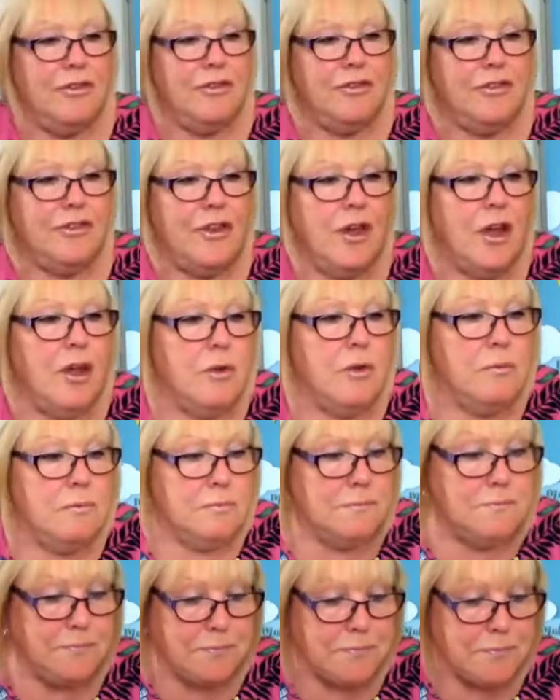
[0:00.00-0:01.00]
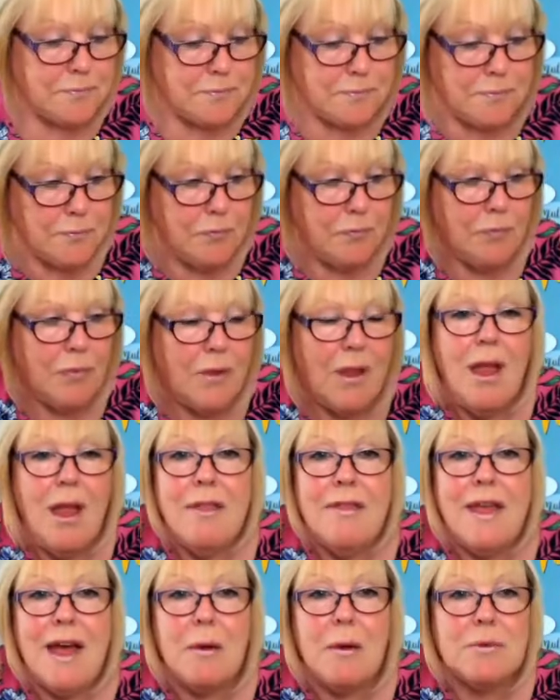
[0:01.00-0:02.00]
So
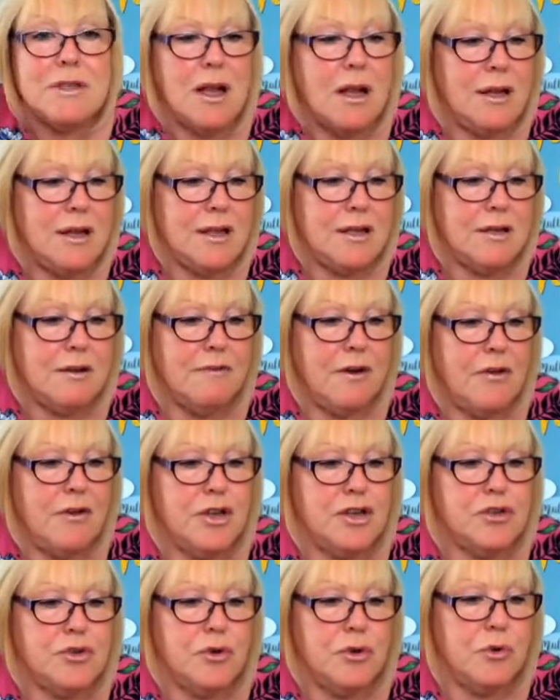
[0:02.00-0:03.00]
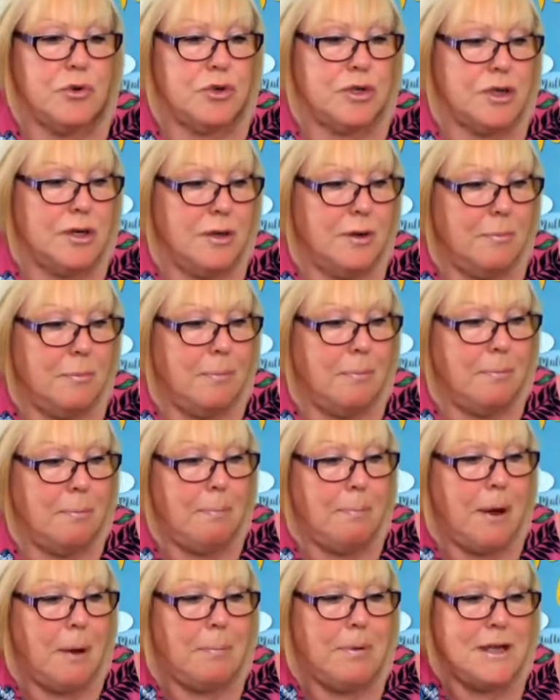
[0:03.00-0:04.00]
that was our little very short
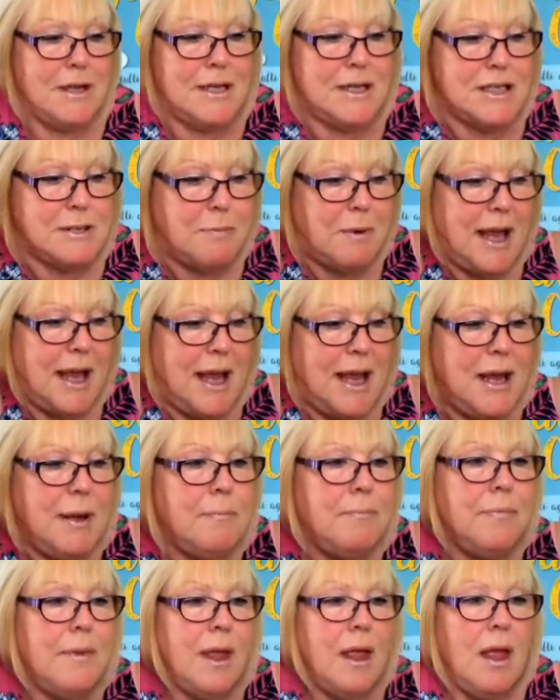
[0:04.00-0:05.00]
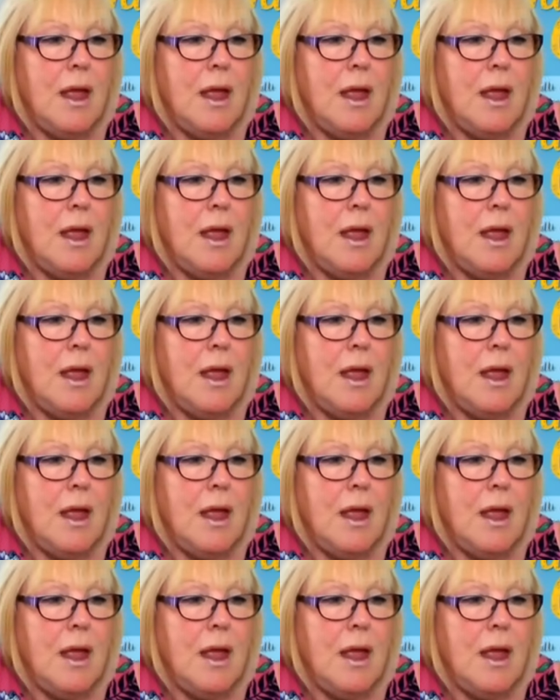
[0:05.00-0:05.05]
puppet display,